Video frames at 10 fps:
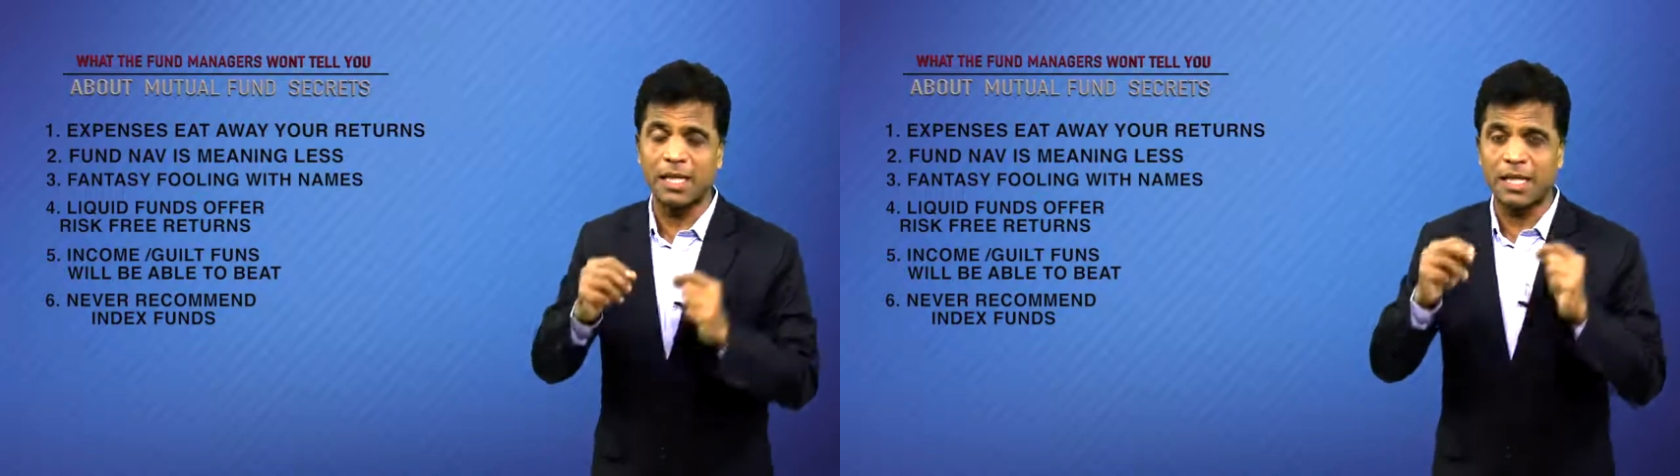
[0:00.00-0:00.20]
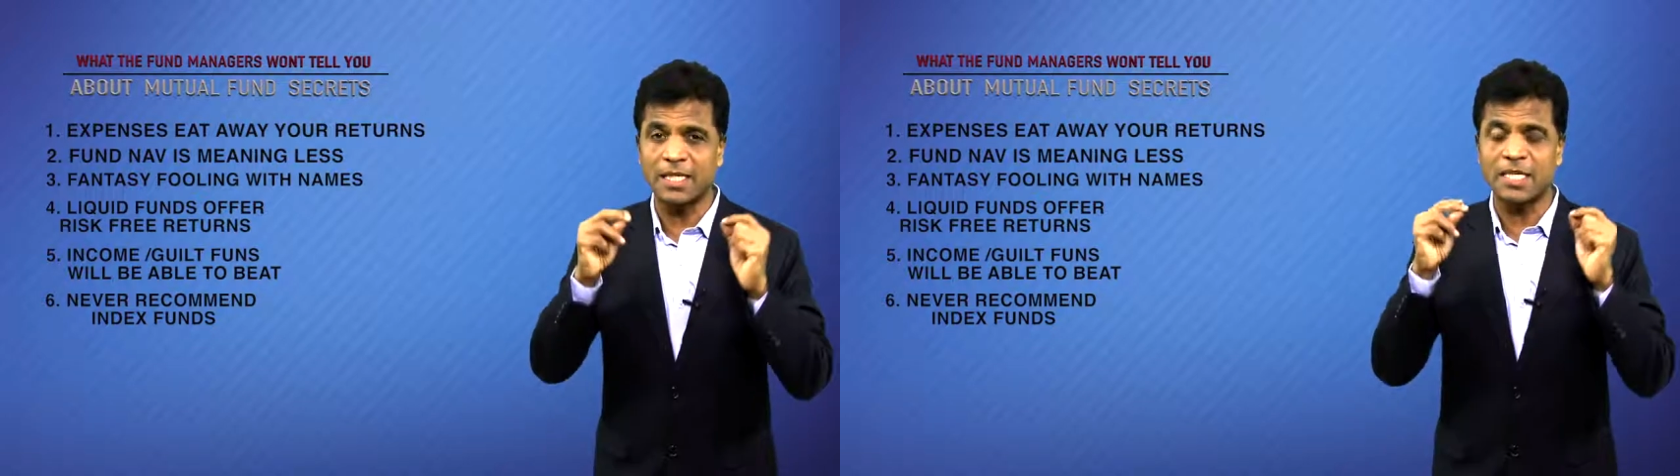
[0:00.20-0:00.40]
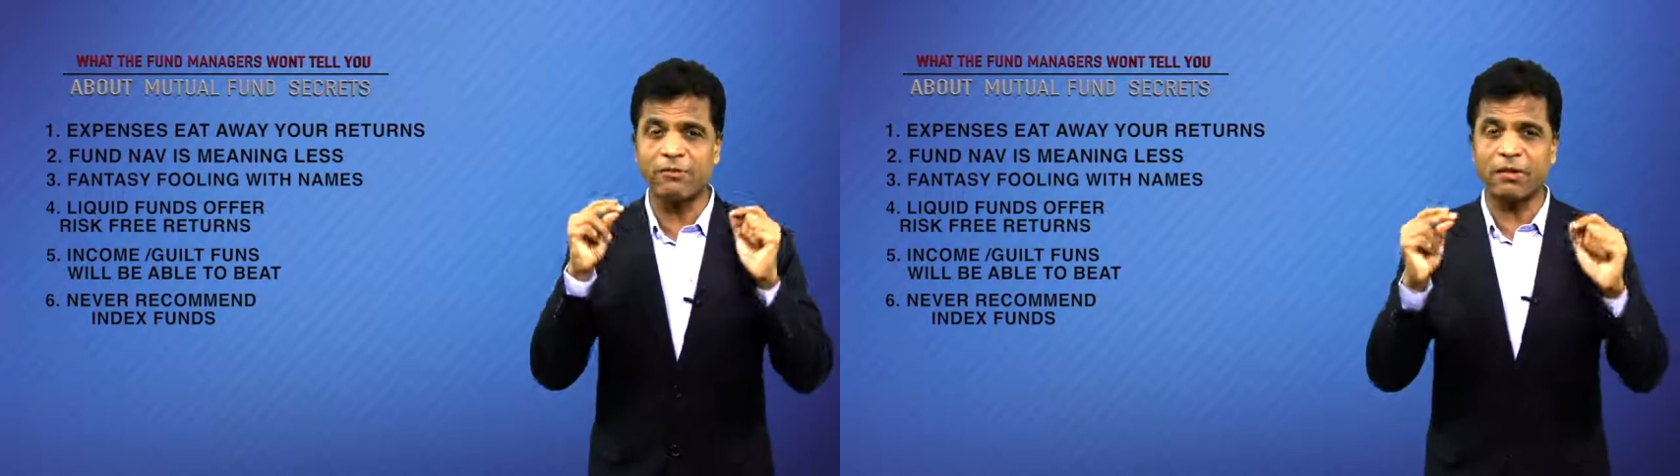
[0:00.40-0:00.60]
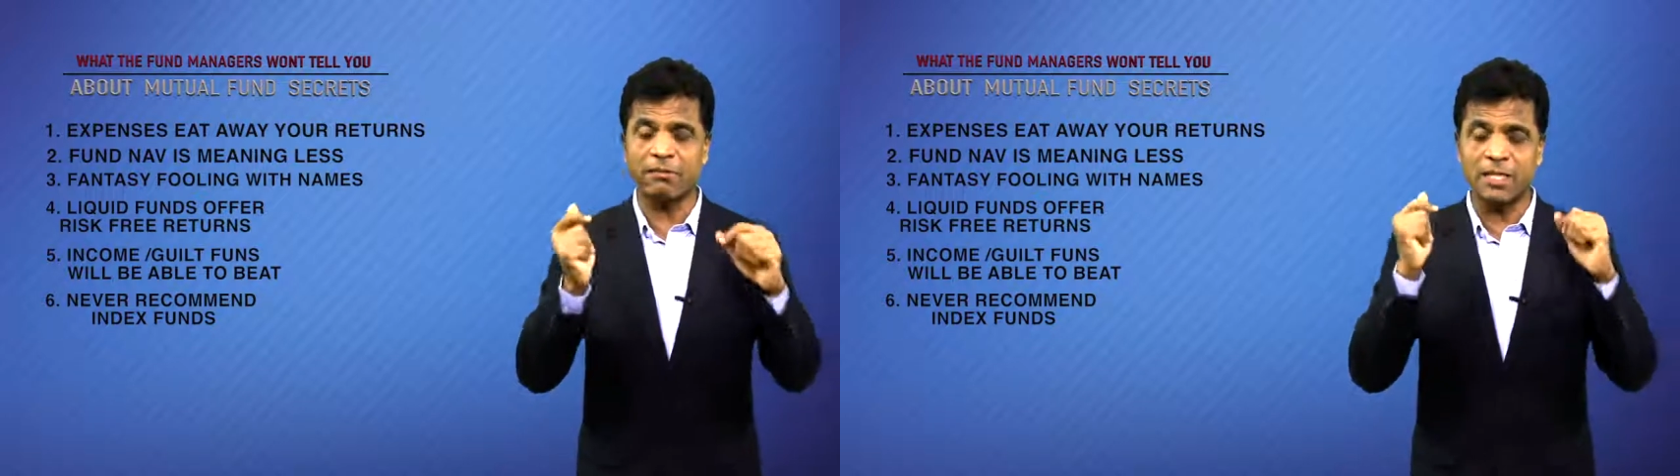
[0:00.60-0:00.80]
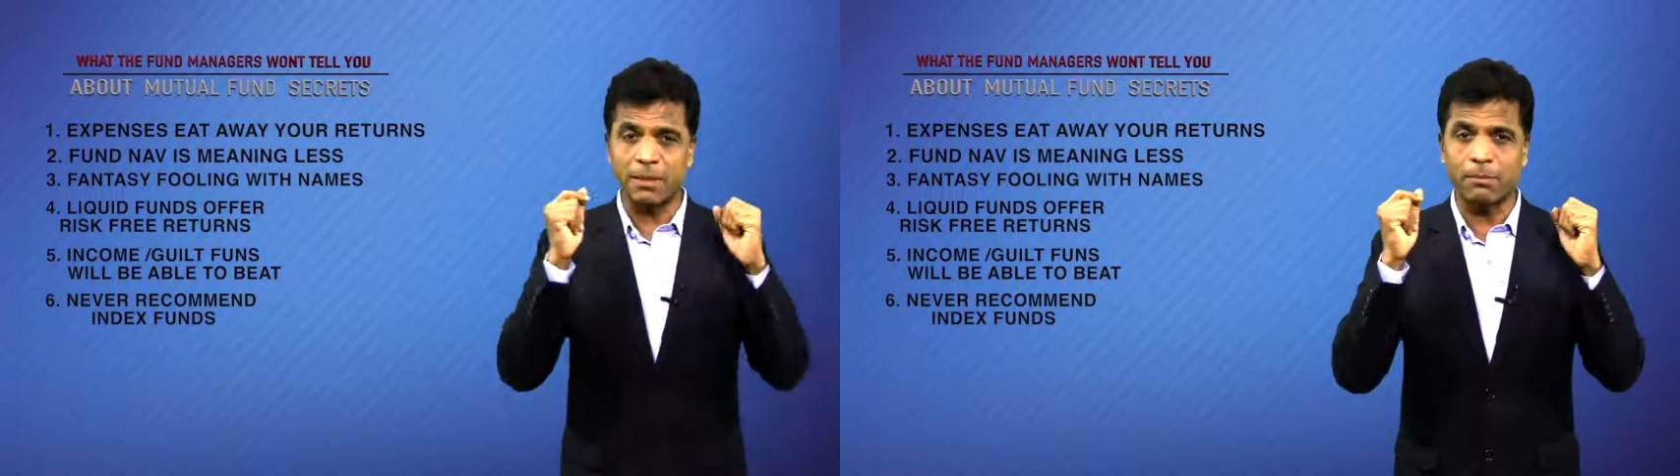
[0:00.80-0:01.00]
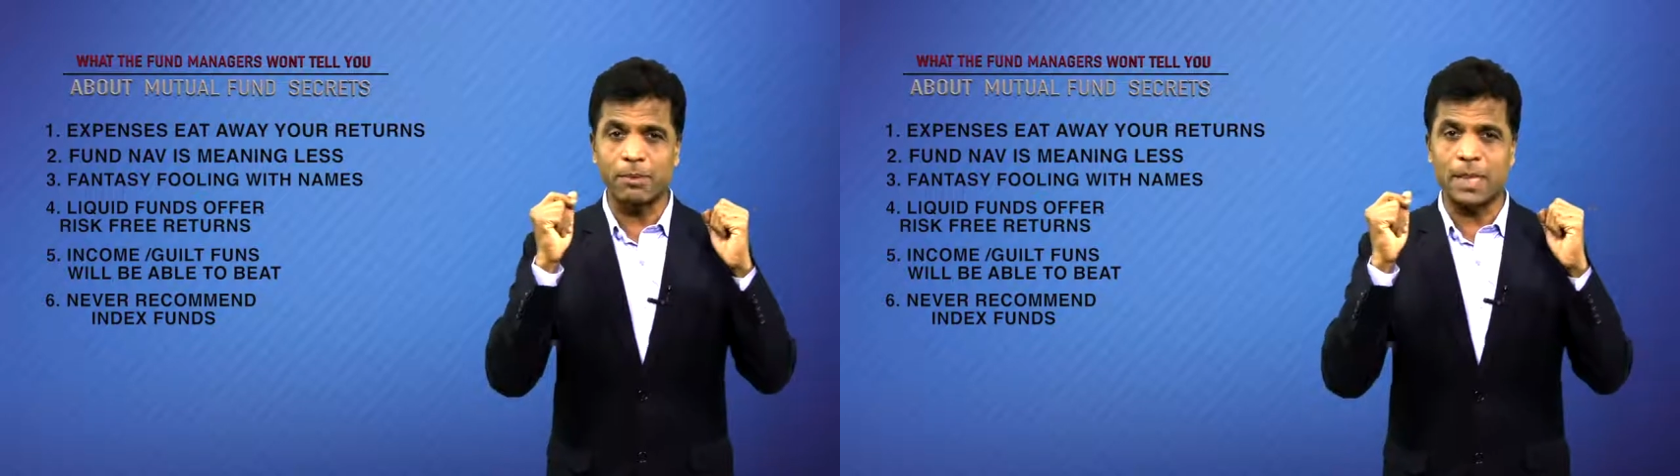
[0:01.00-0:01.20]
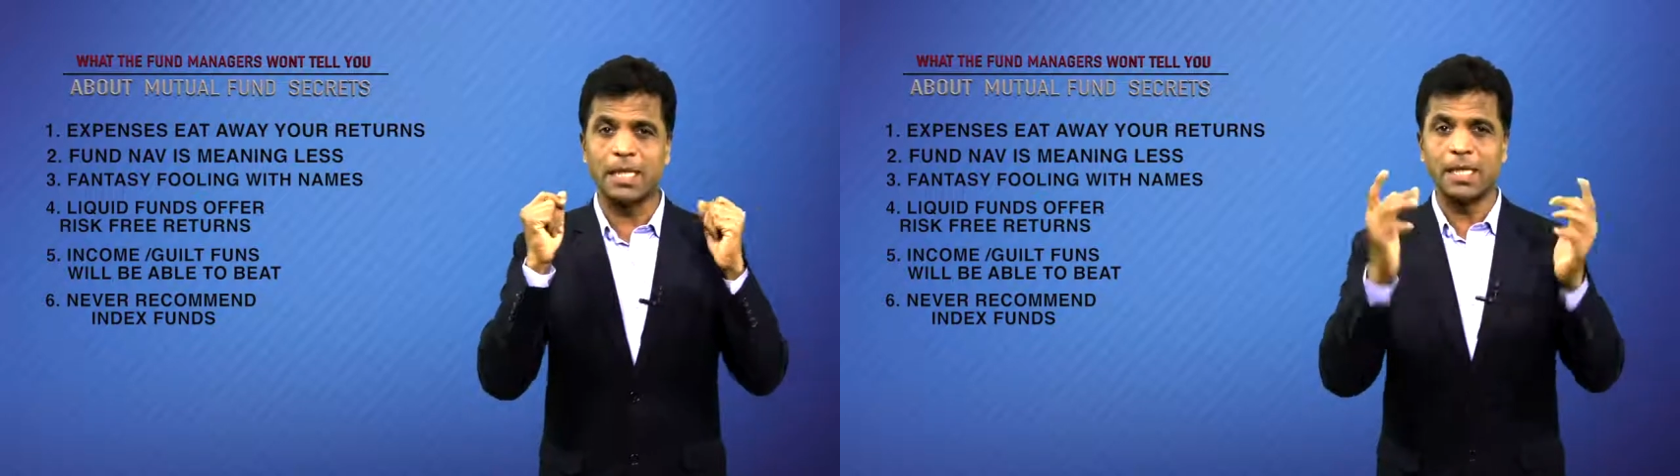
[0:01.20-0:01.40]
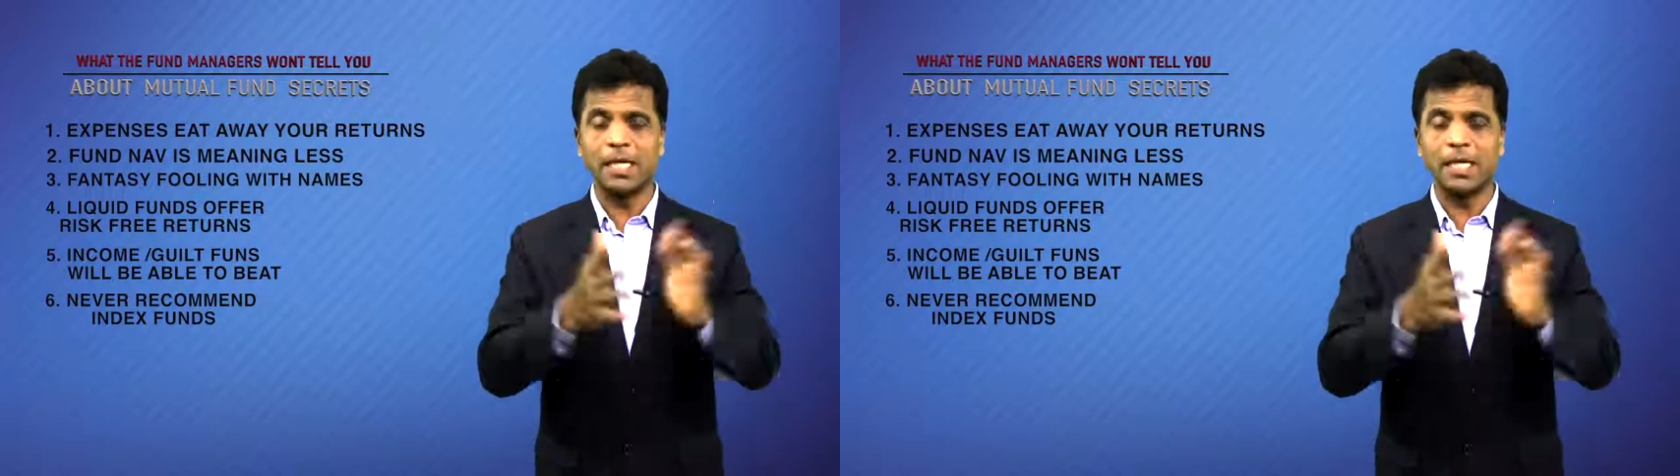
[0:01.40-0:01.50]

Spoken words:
let's have some